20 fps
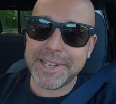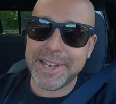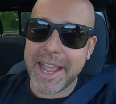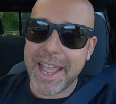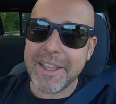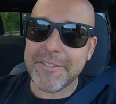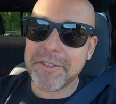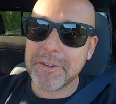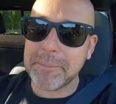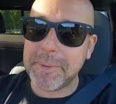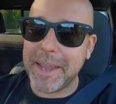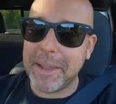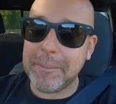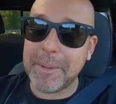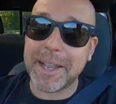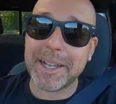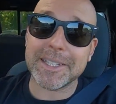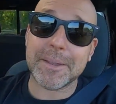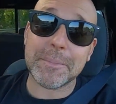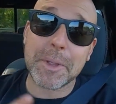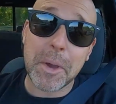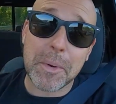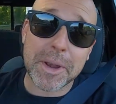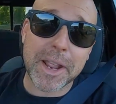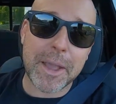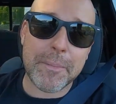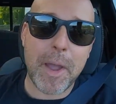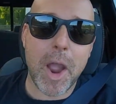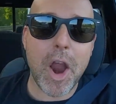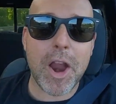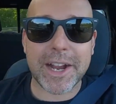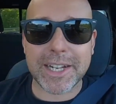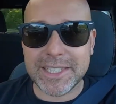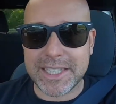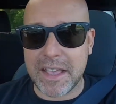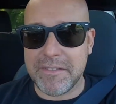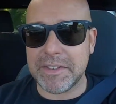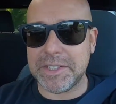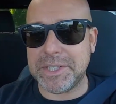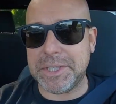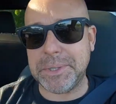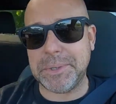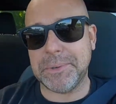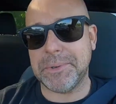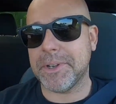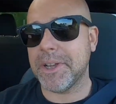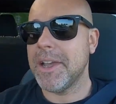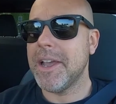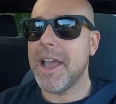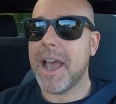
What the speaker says: day for me because I'm going to get my RX-7 tuned.